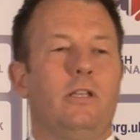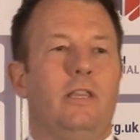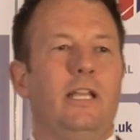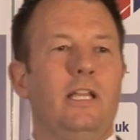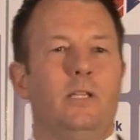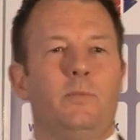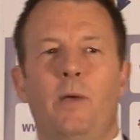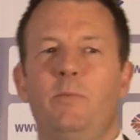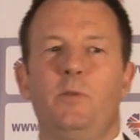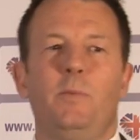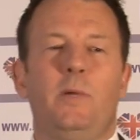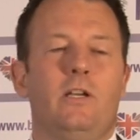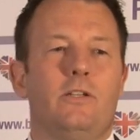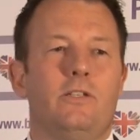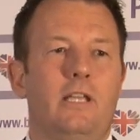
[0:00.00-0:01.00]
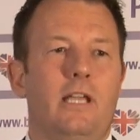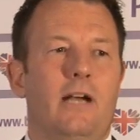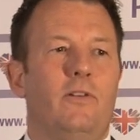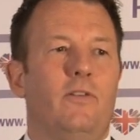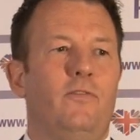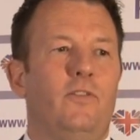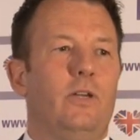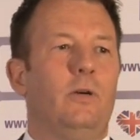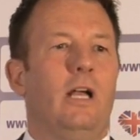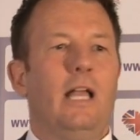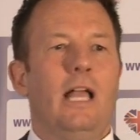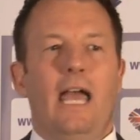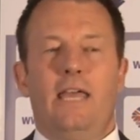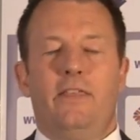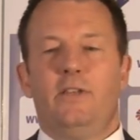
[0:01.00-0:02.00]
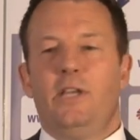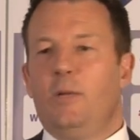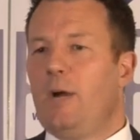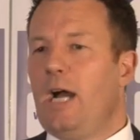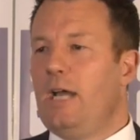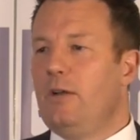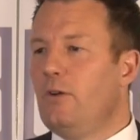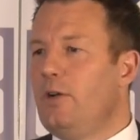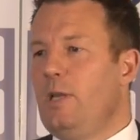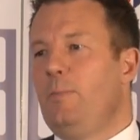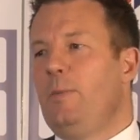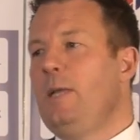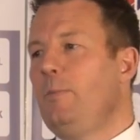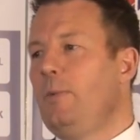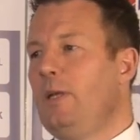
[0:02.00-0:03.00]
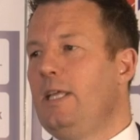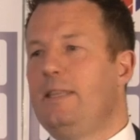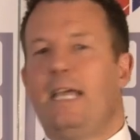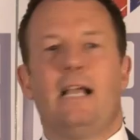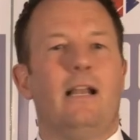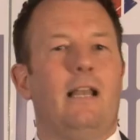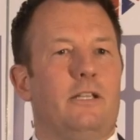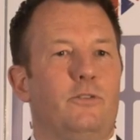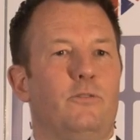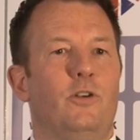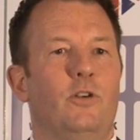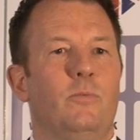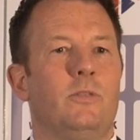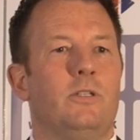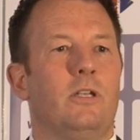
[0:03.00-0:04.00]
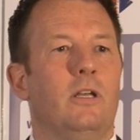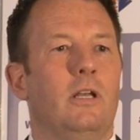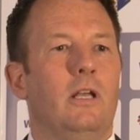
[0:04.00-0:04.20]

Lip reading: I think it's maybe because they have a few ethnic minority people in their classrooms